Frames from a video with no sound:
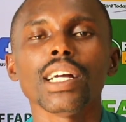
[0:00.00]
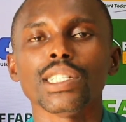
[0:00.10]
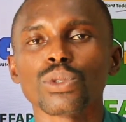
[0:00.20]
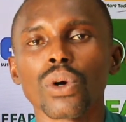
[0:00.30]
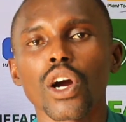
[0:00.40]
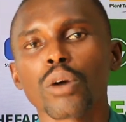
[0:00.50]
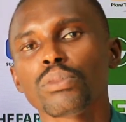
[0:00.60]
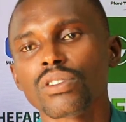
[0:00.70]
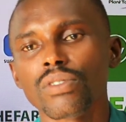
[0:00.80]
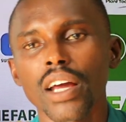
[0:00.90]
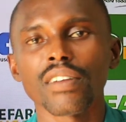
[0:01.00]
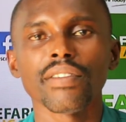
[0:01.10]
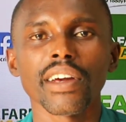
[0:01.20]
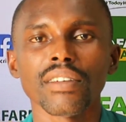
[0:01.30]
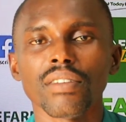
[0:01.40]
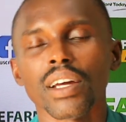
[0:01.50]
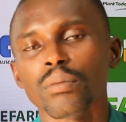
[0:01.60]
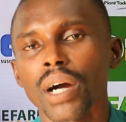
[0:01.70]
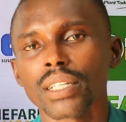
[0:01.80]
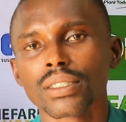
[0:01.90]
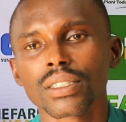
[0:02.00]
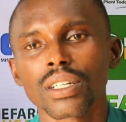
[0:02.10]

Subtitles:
It will help you very, very, very much,